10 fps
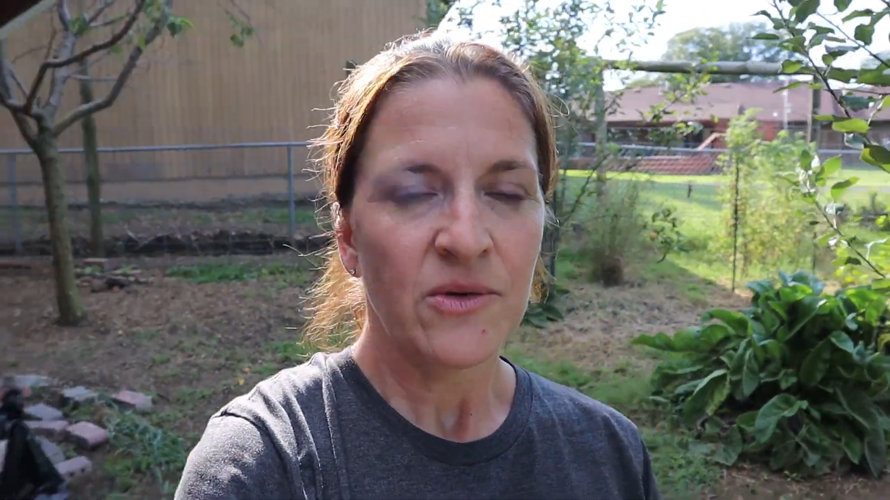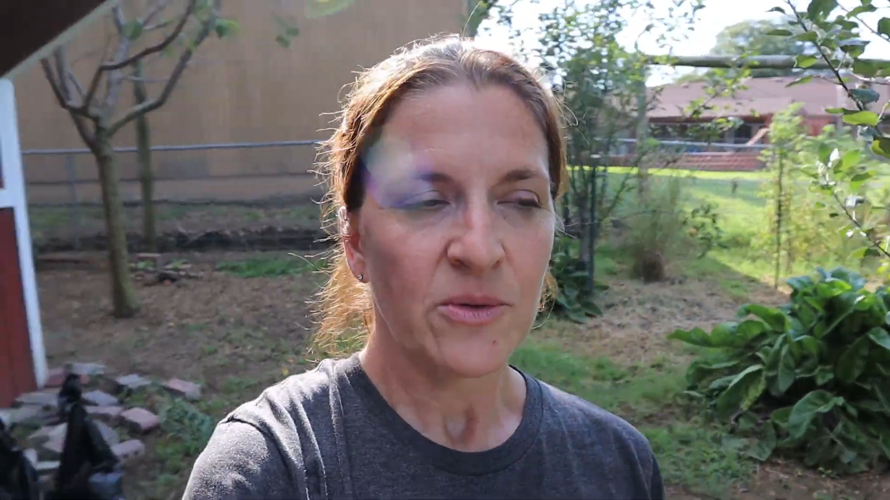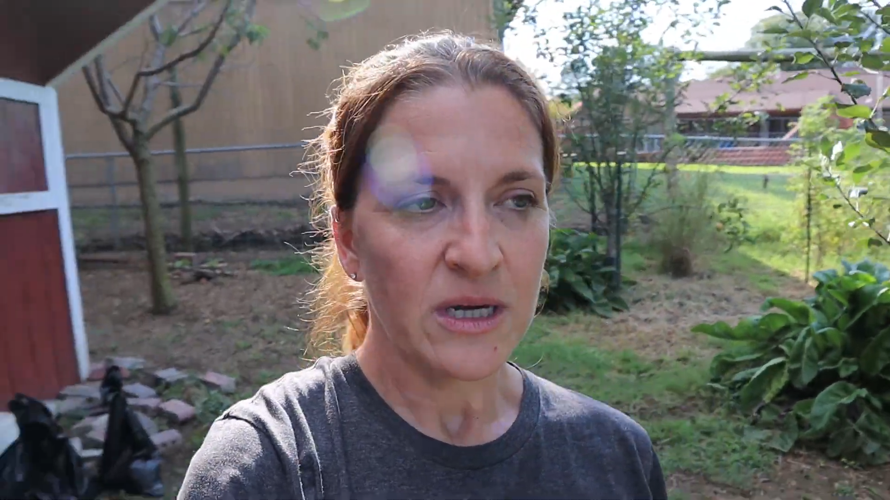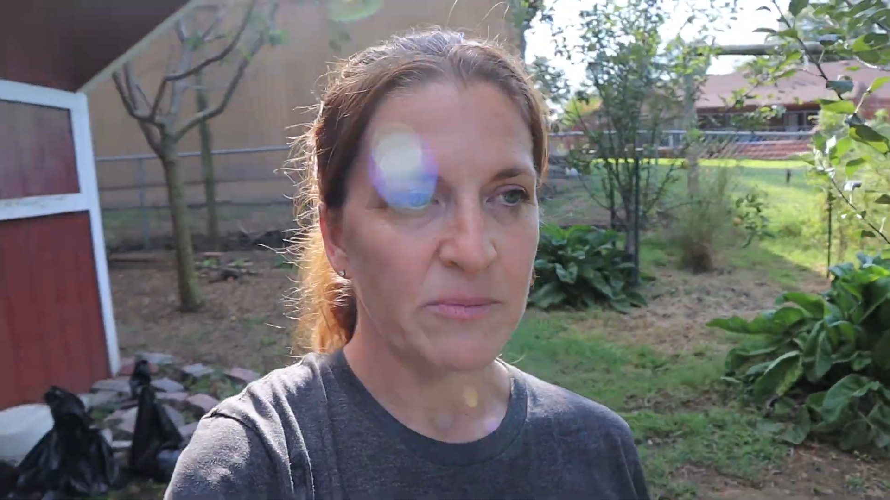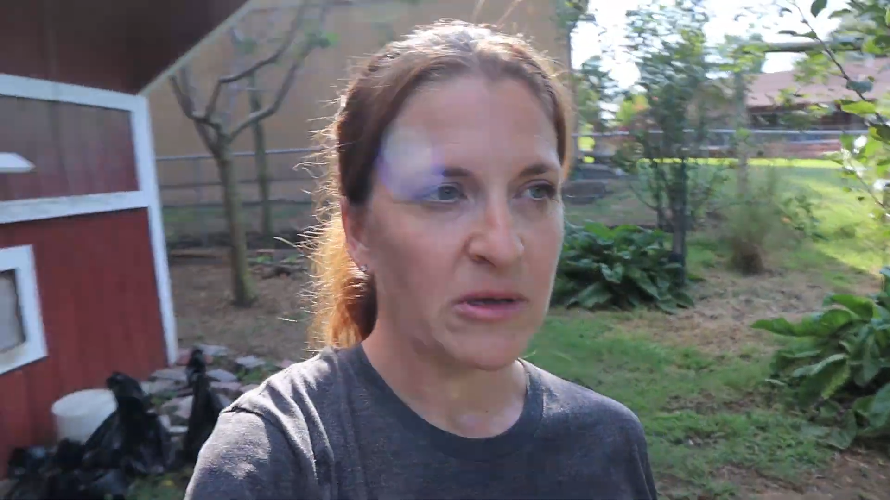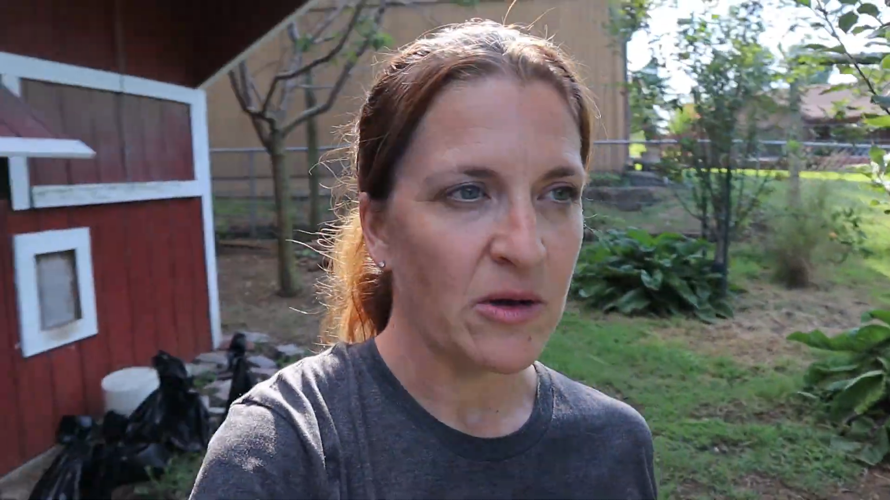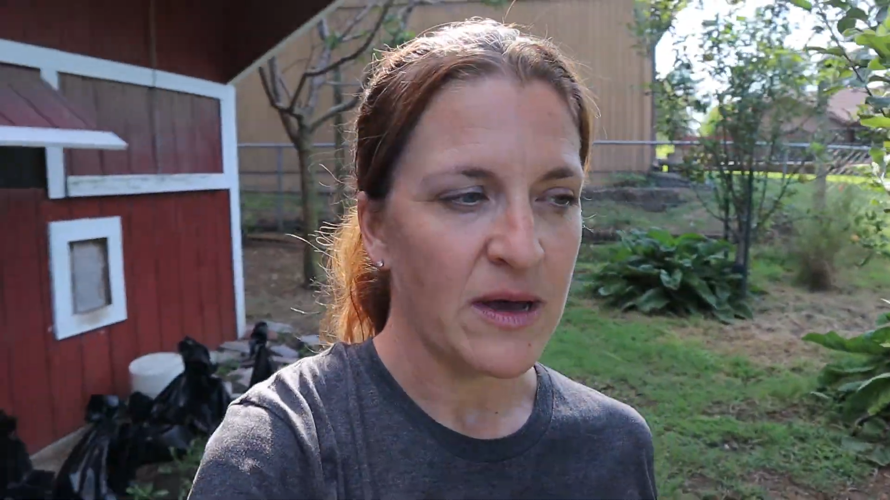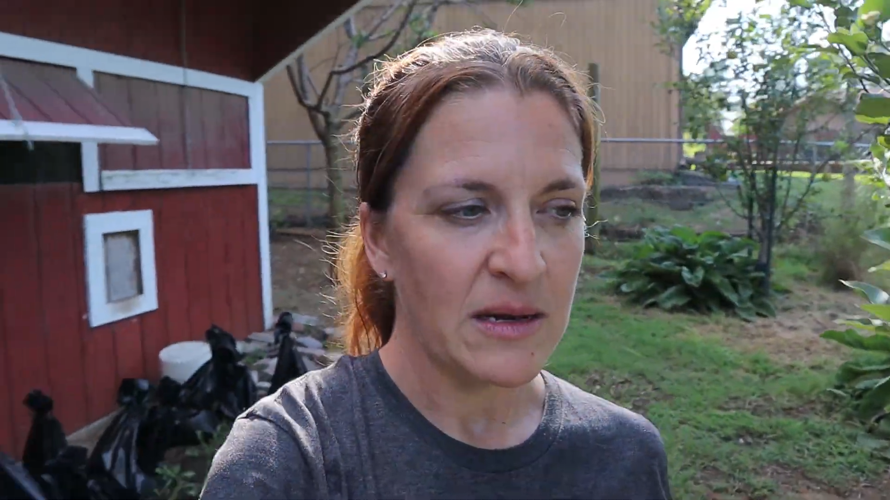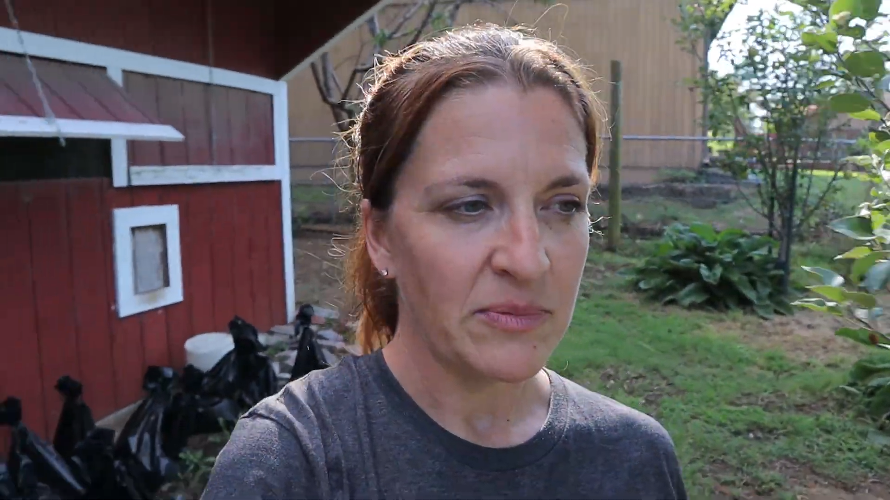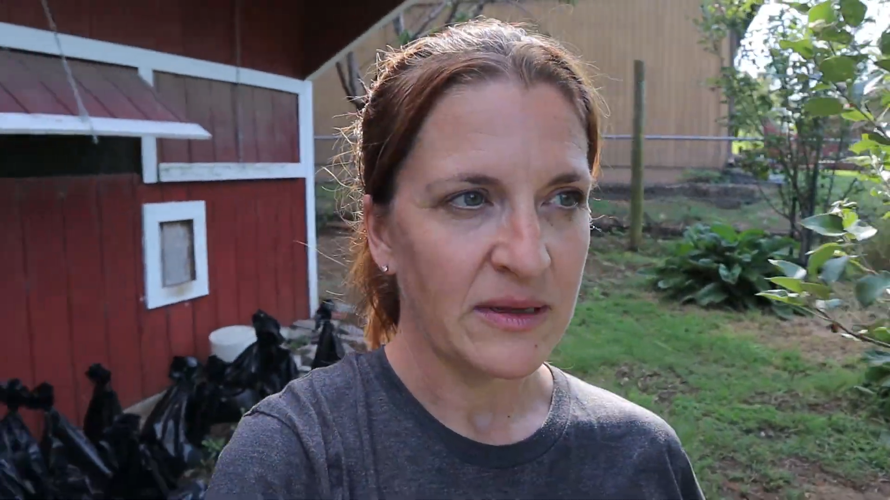We're gonna go
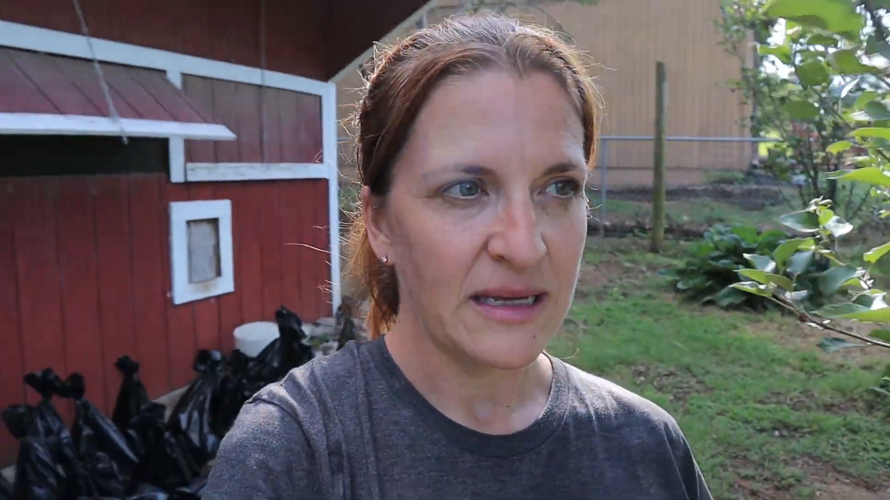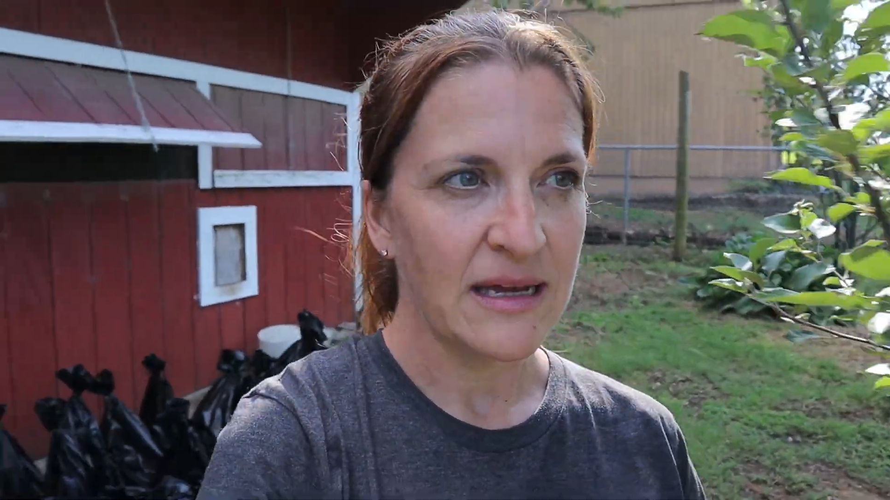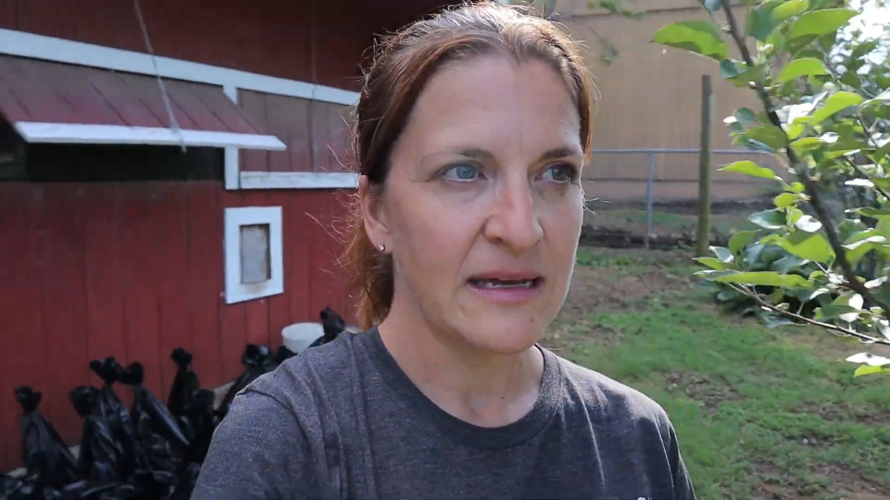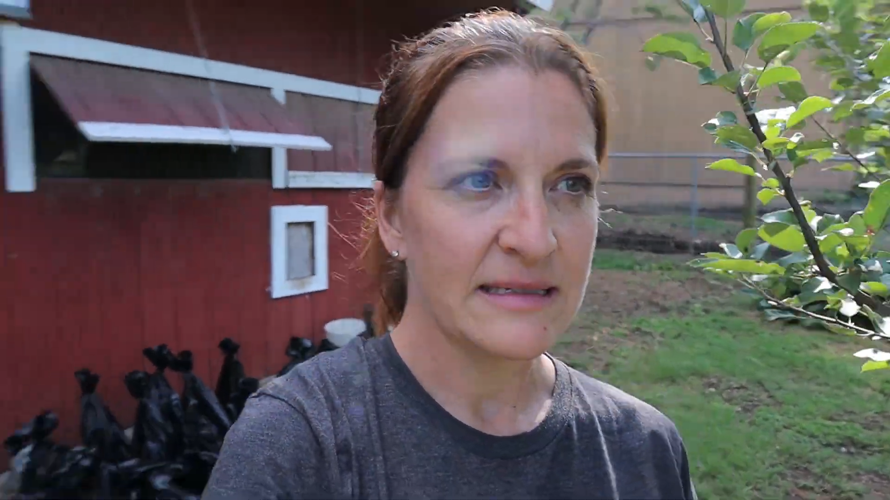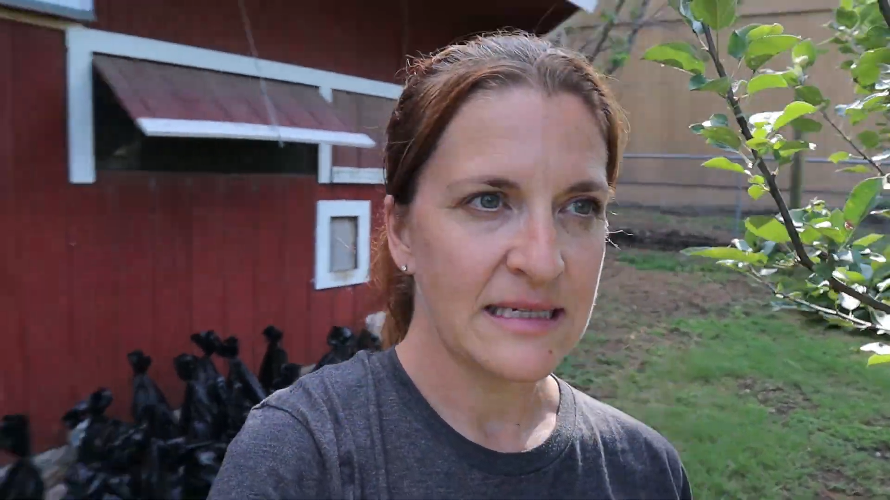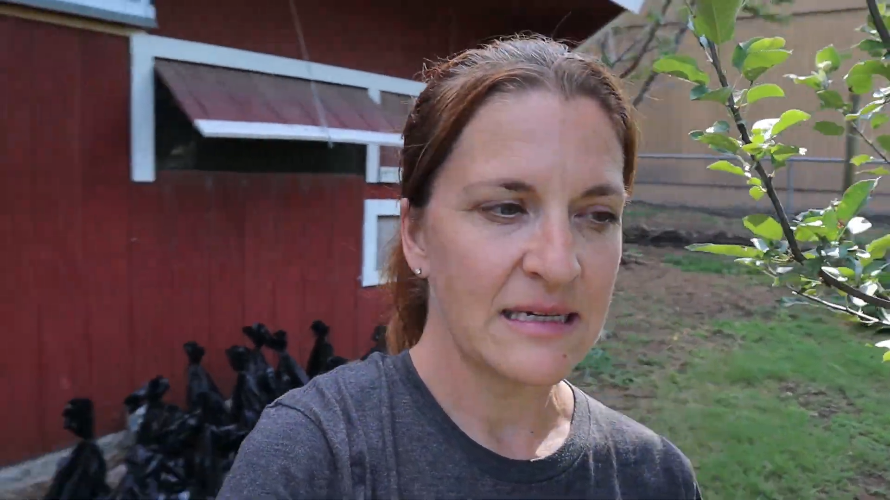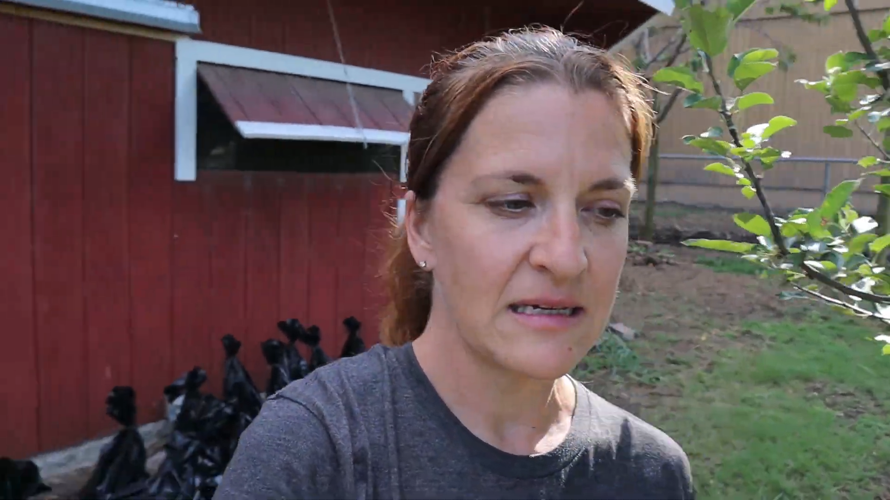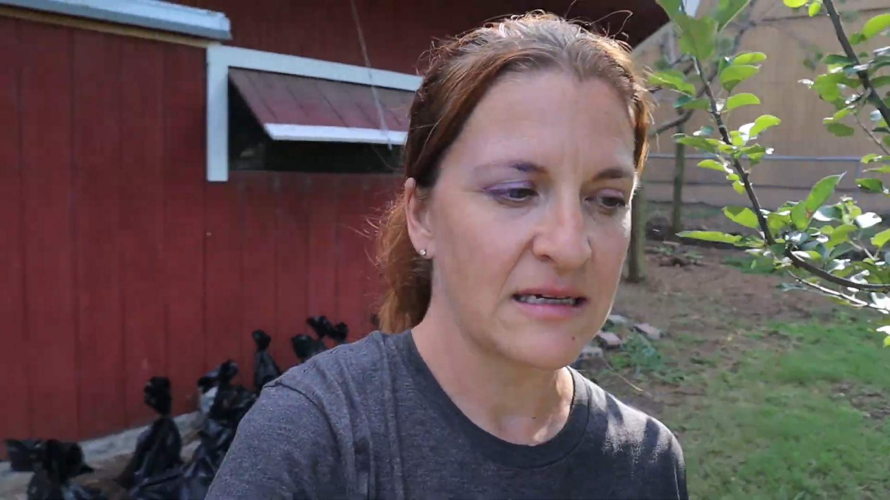ahead and plant